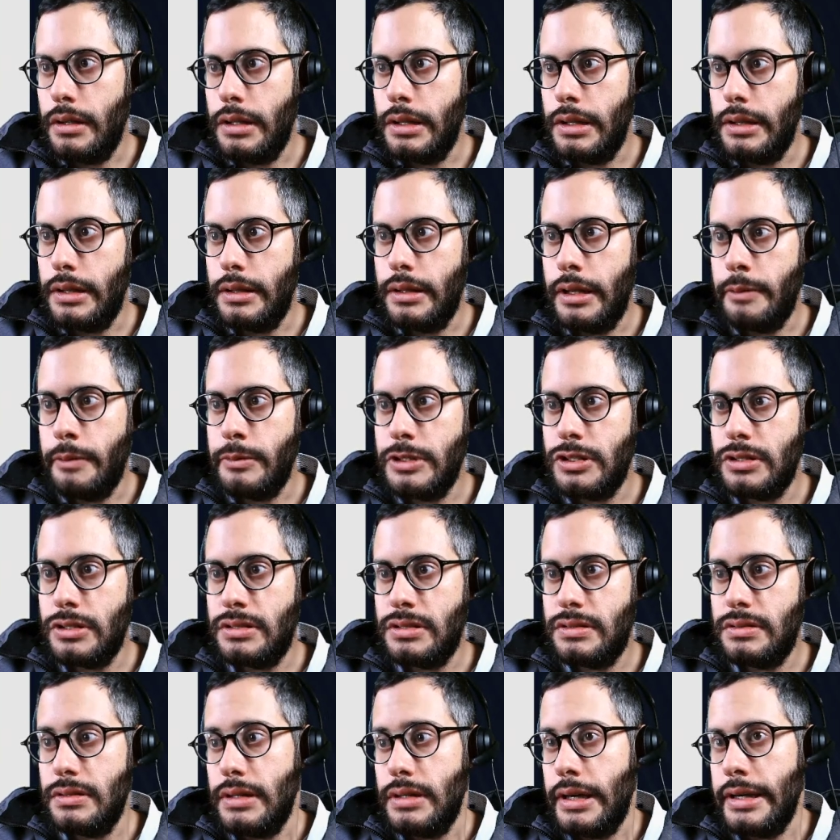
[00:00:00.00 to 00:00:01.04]
let me
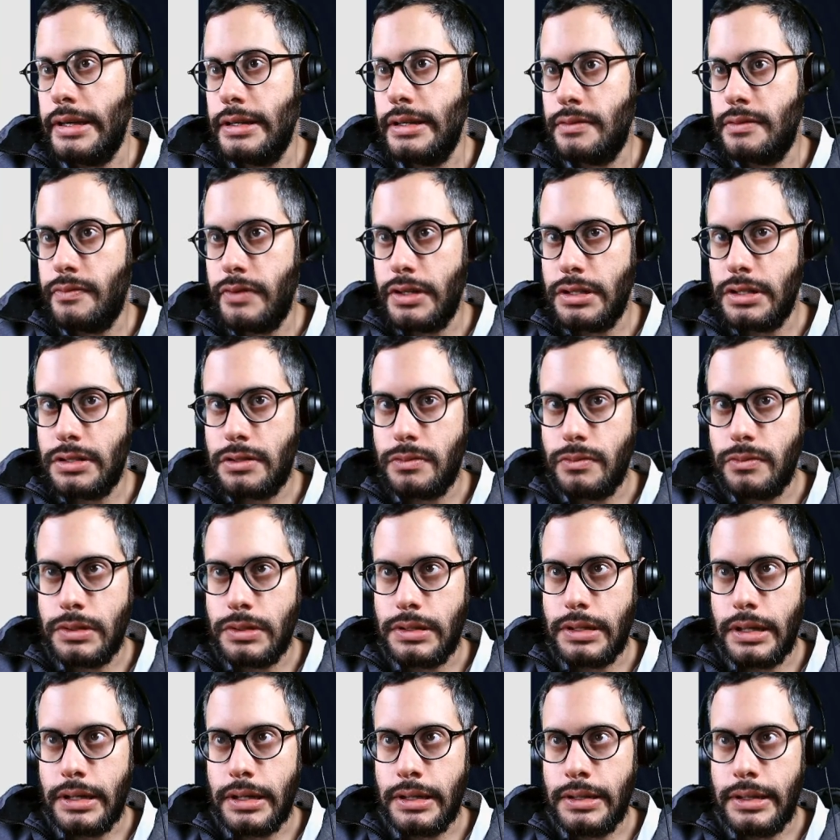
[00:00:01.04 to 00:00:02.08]
just, I guess, finish with
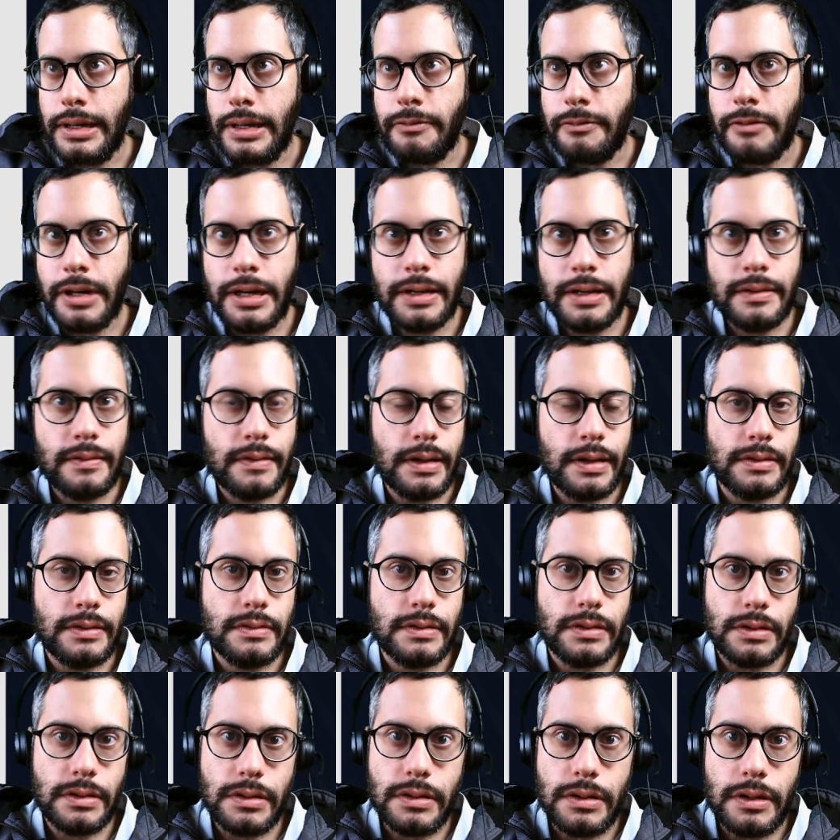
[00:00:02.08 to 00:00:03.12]
that in that rant. That
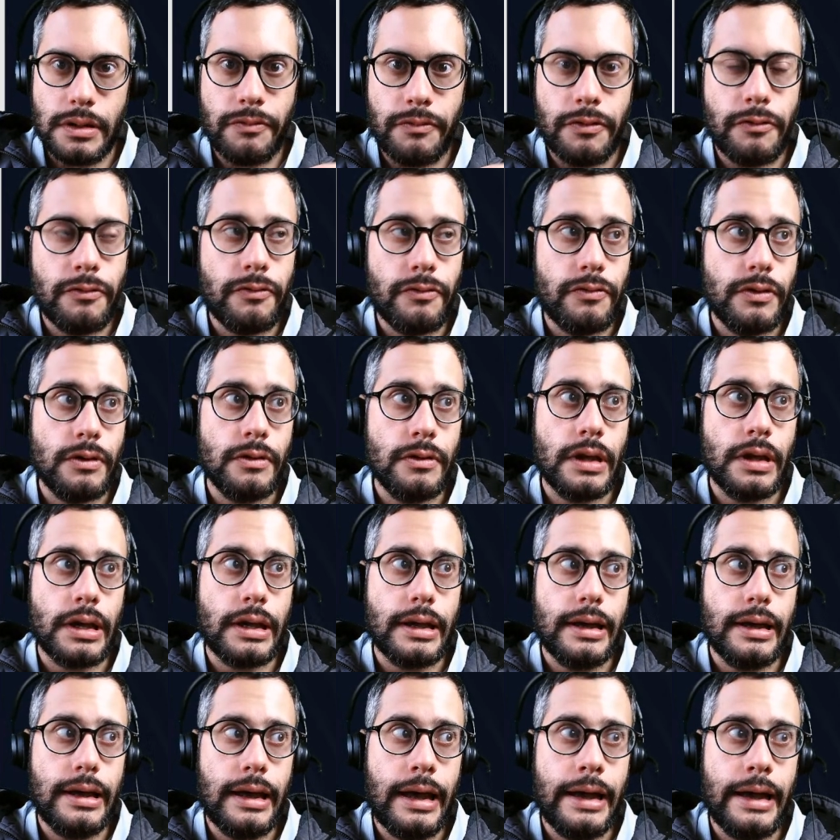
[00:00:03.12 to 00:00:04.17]
if you feel like
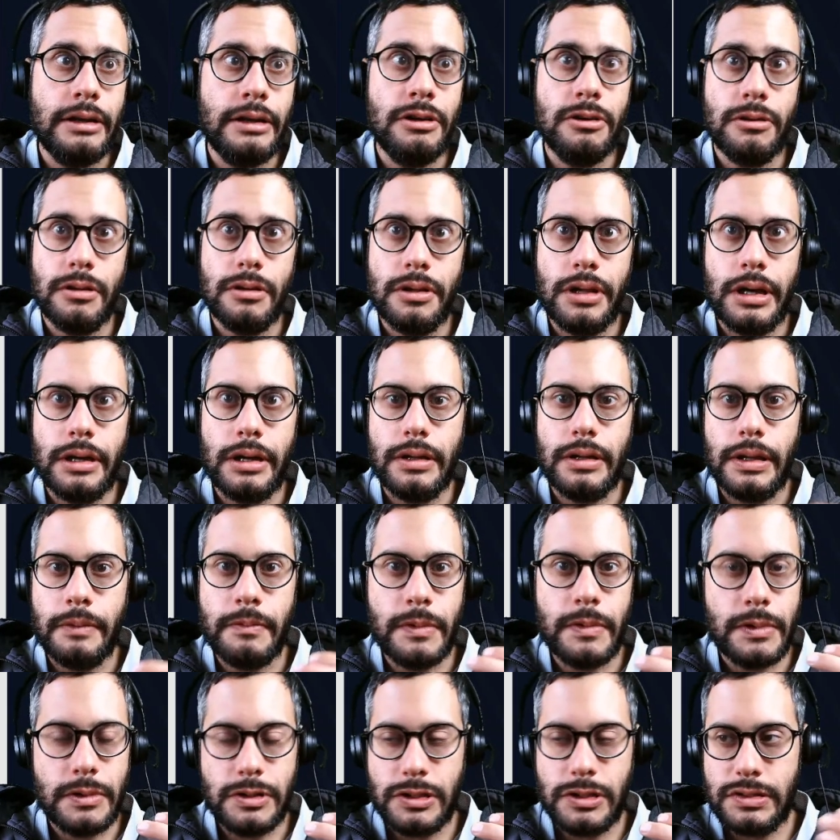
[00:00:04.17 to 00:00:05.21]
I know a lot,
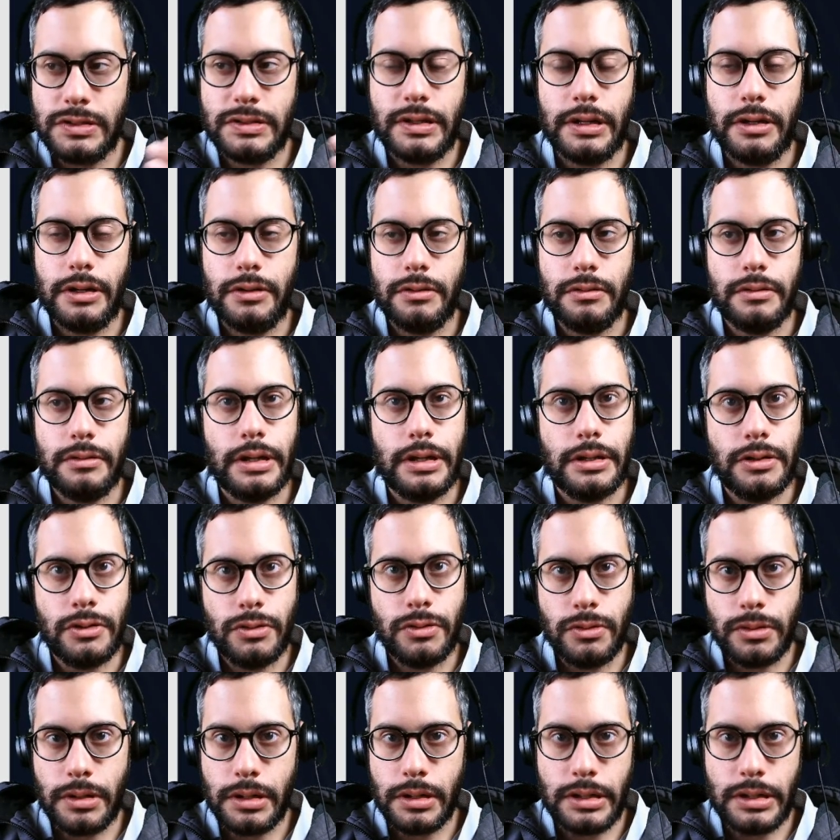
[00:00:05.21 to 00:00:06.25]
I'm just letting you know that you
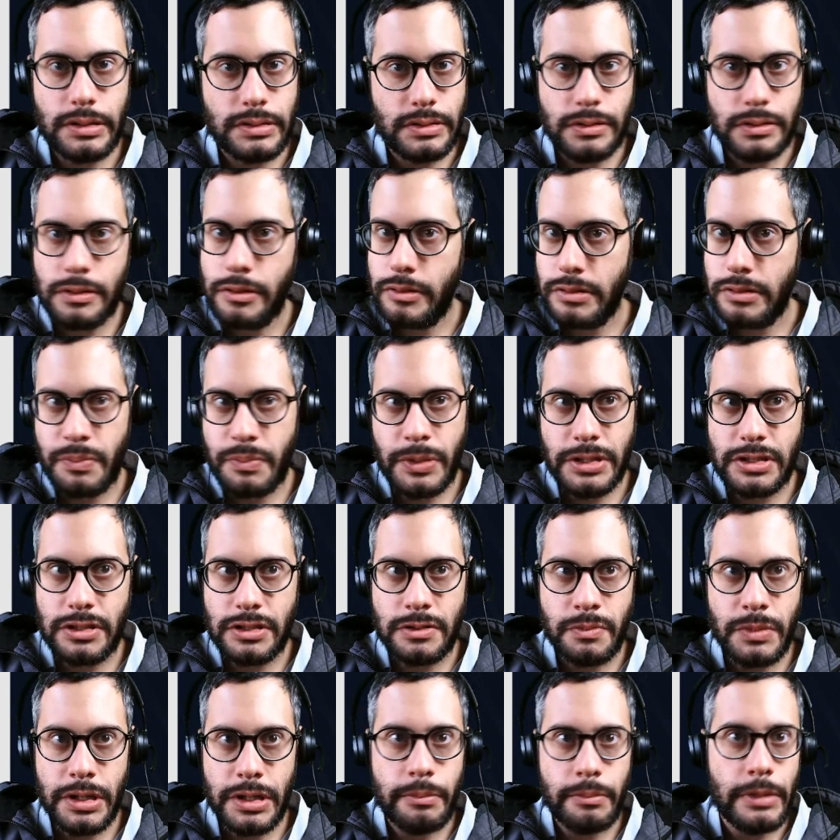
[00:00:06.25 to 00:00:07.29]
can also know as much as
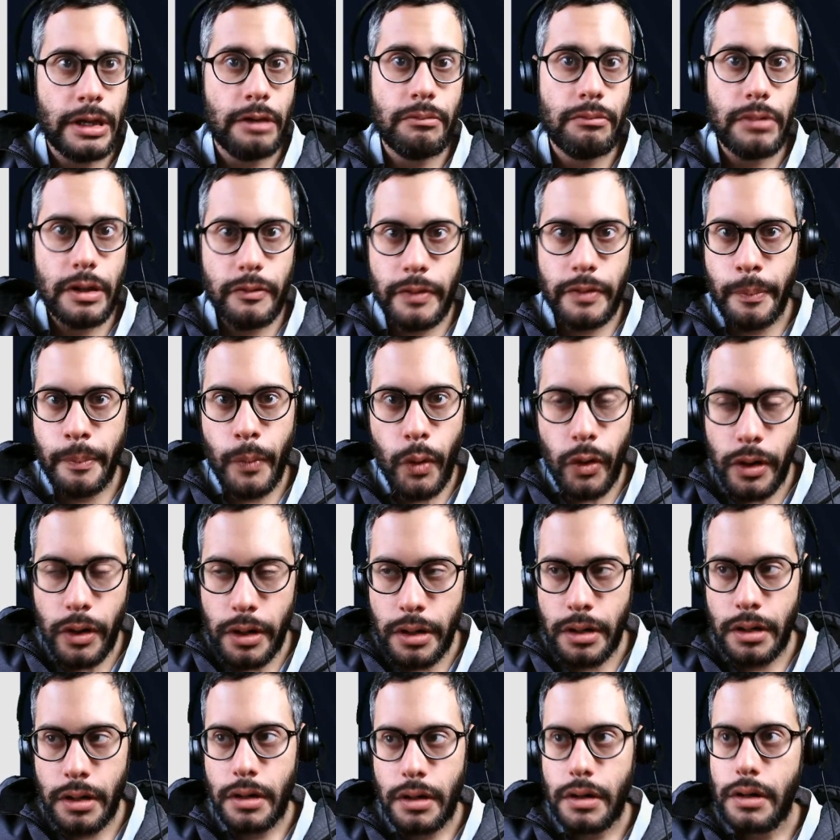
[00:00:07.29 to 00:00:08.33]
me, maybe even more.
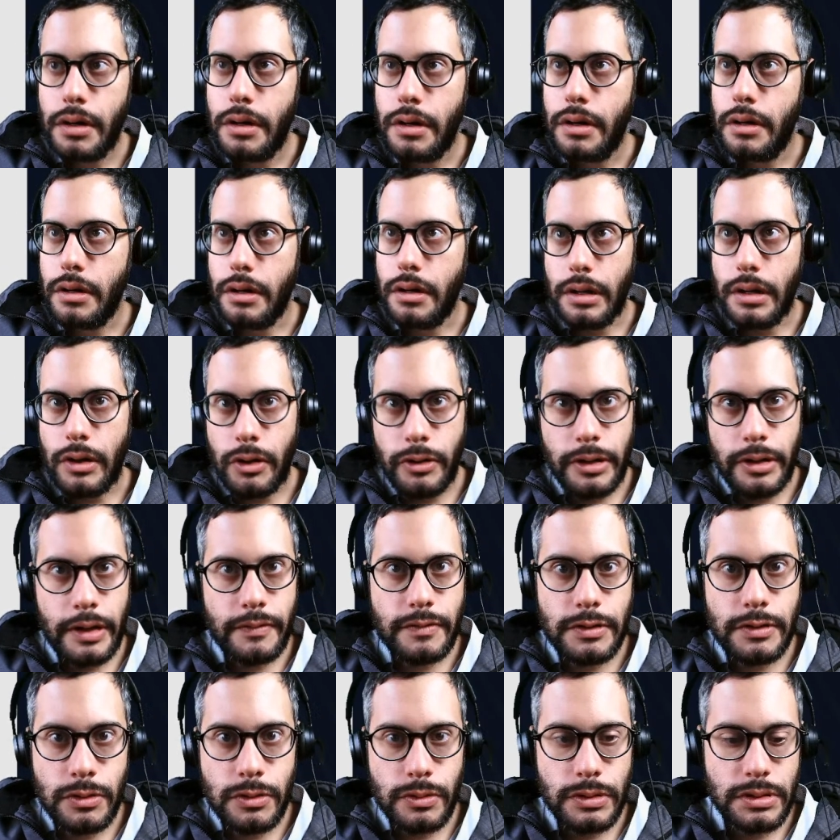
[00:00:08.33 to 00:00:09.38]
All you have to
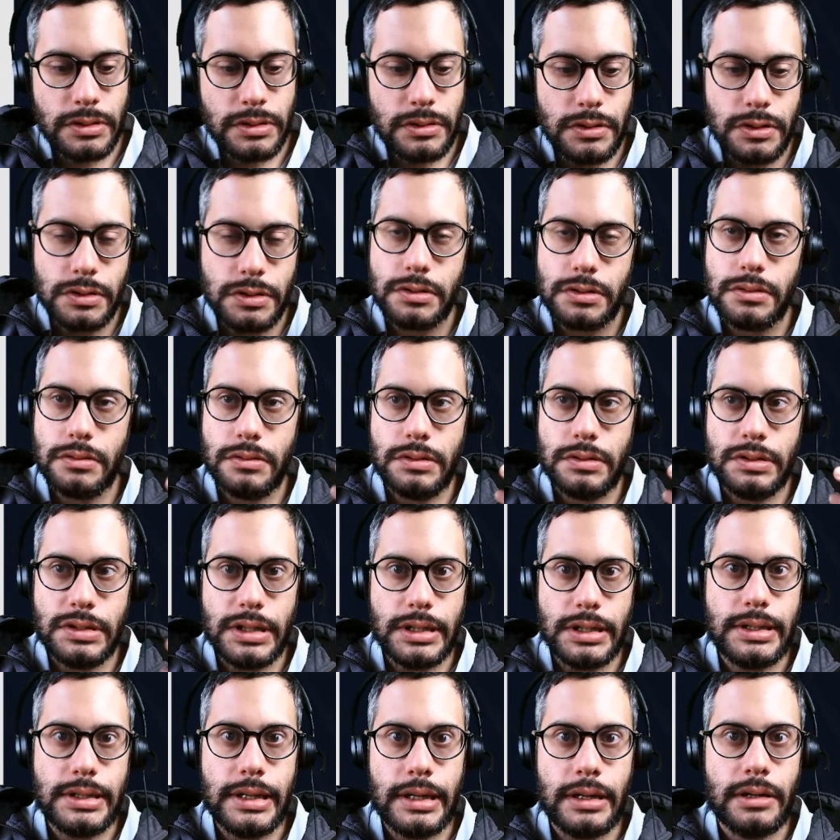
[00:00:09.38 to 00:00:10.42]
do is just sit
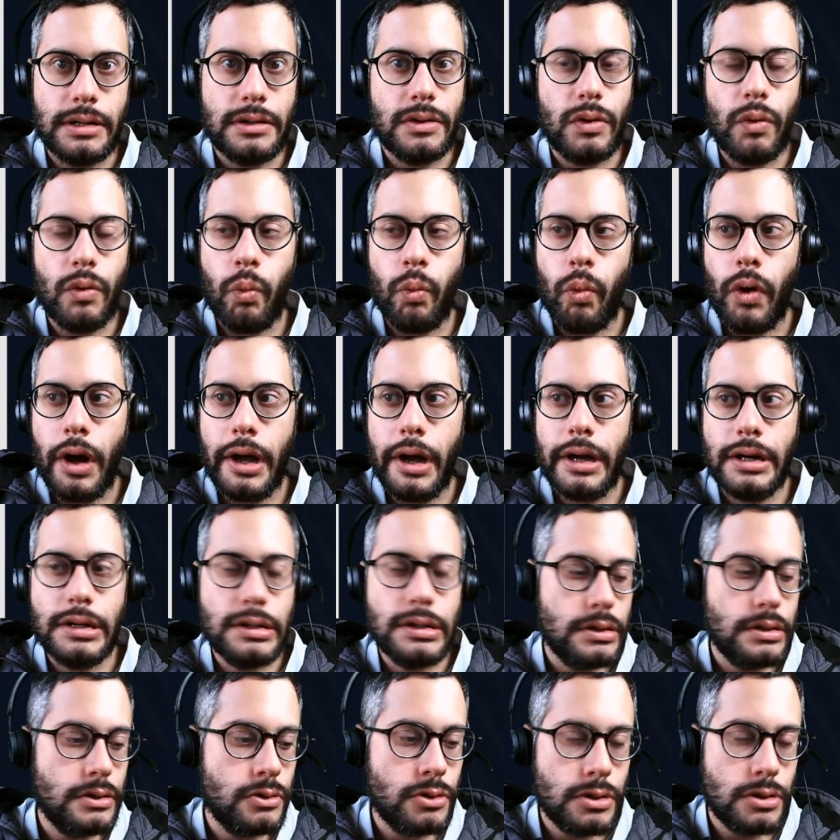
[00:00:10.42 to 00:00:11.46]
down 1
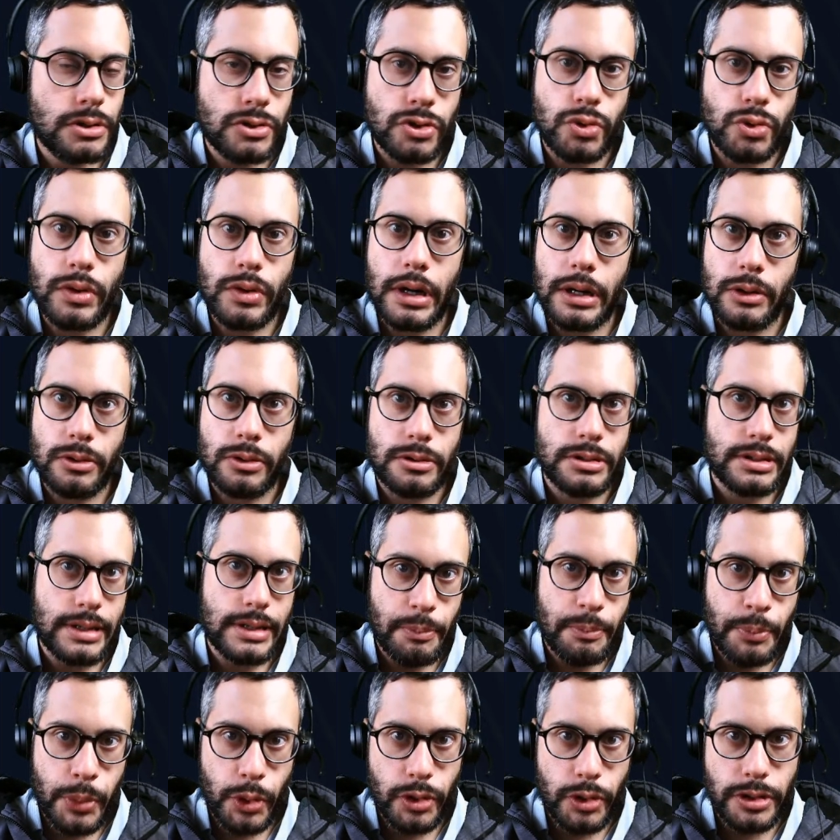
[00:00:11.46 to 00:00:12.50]
or 2 hours
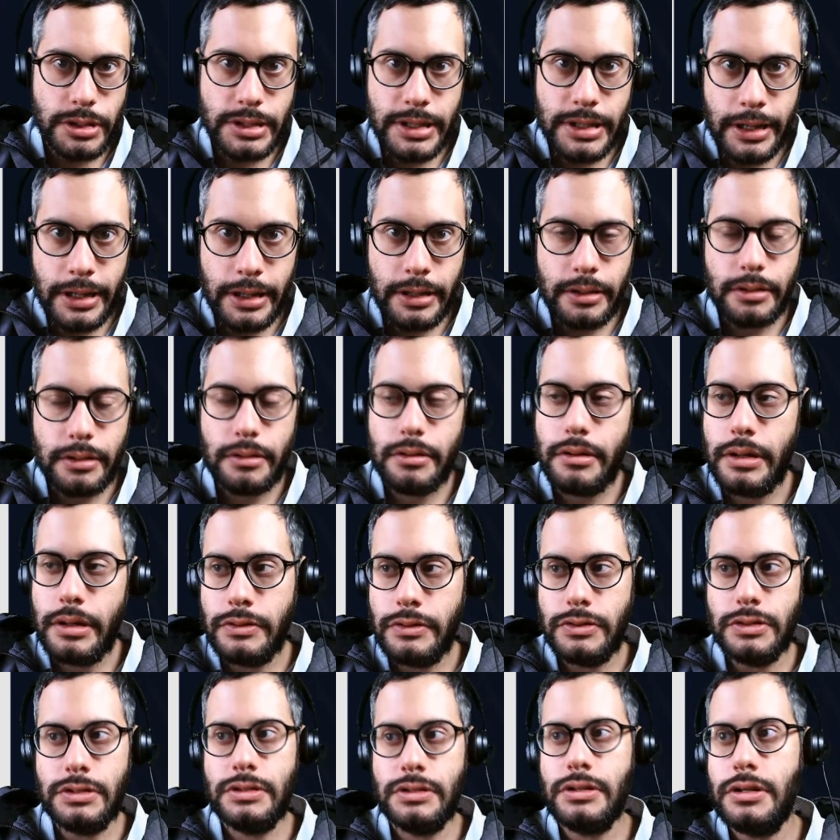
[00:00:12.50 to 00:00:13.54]
per day and
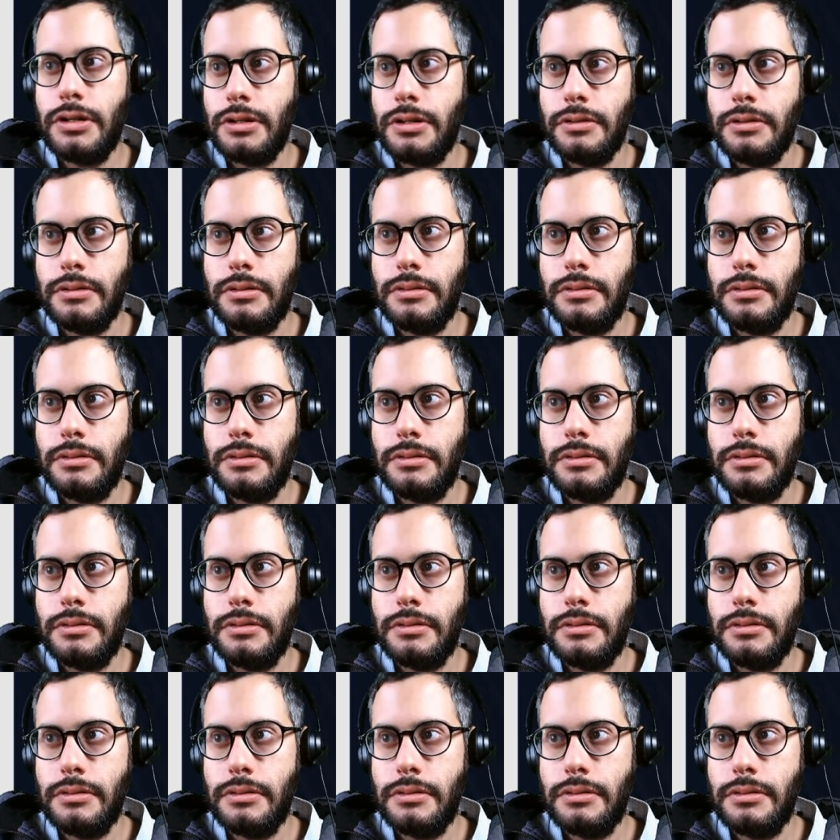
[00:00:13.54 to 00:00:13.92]
just code.